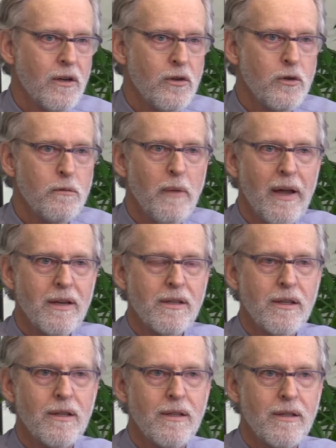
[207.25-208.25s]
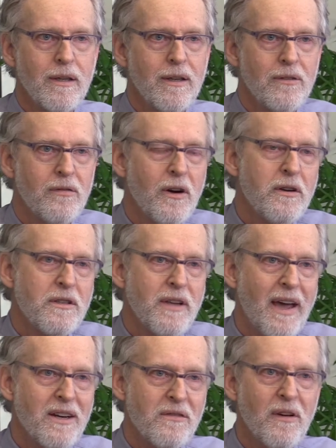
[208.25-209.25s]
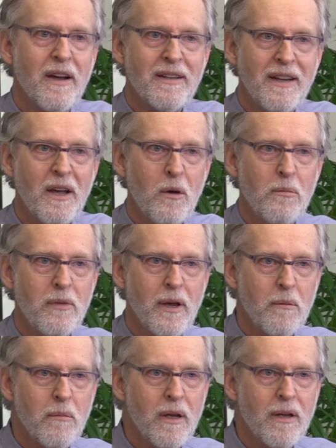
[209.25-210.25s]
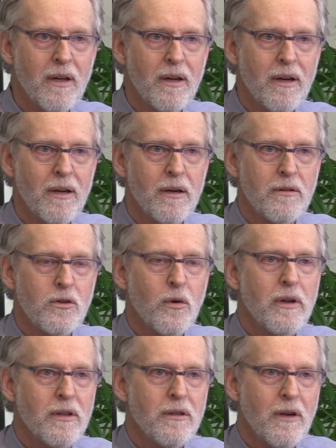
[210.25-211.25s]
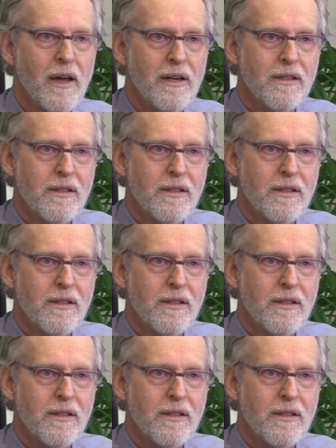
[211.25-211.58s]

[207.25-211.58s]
new medicines, and it's very satisfying to help them join the United